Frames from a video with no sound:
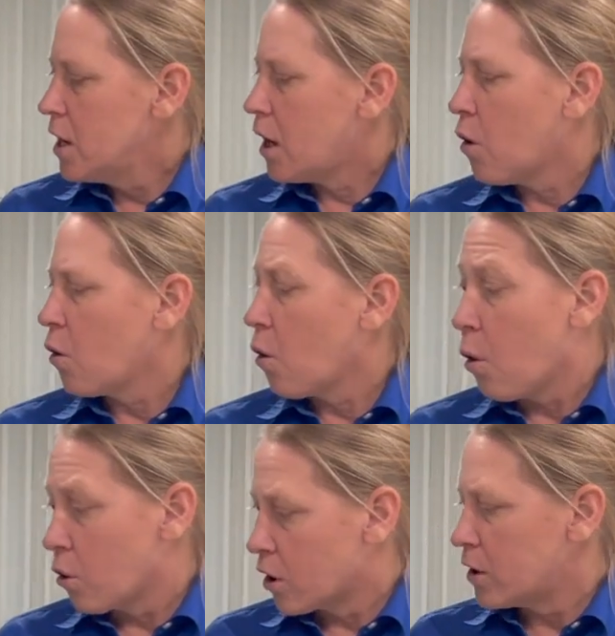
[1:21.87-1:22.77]

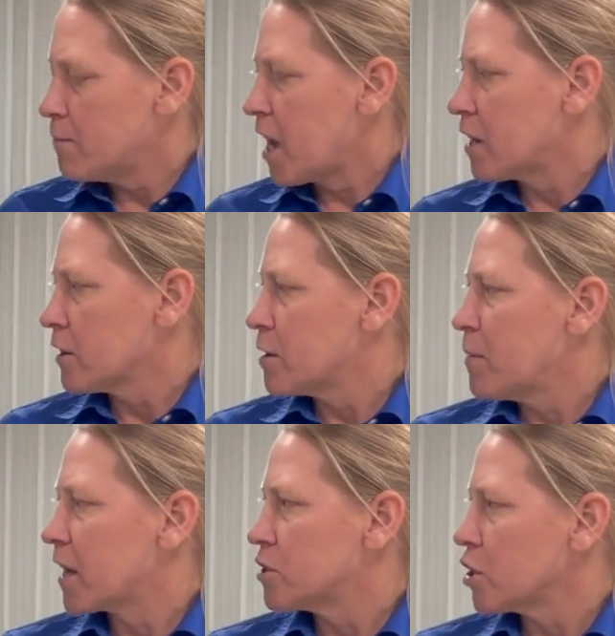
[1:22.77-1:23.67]
or manually
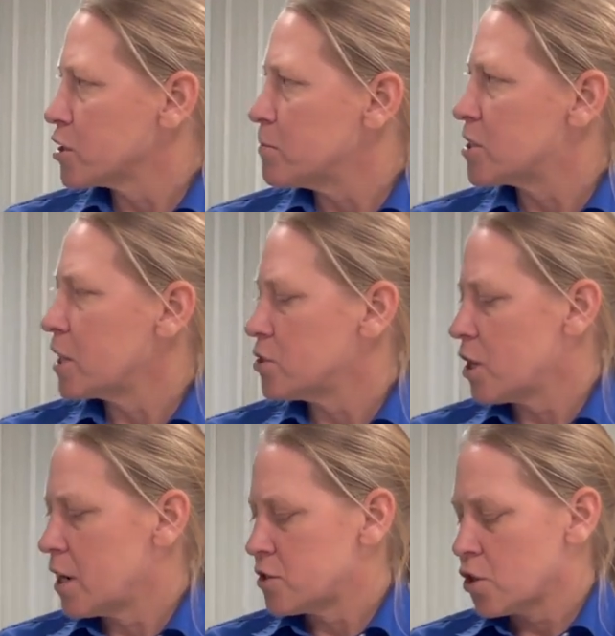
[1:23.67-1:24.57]
make adjustments
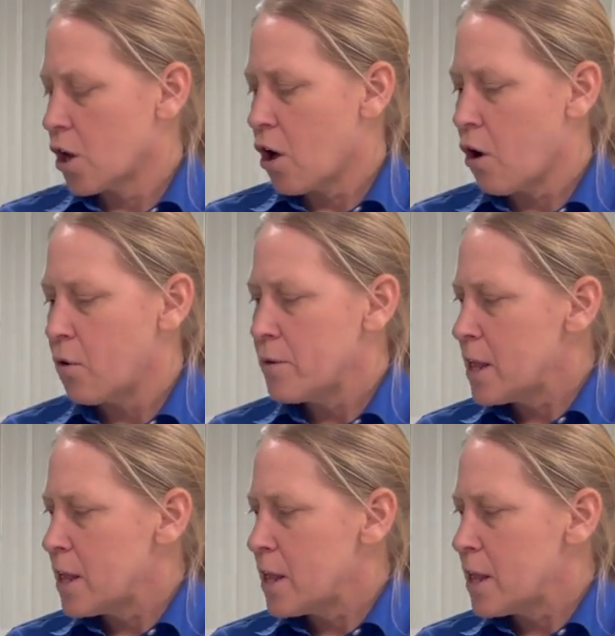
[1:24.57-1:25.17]
as you go.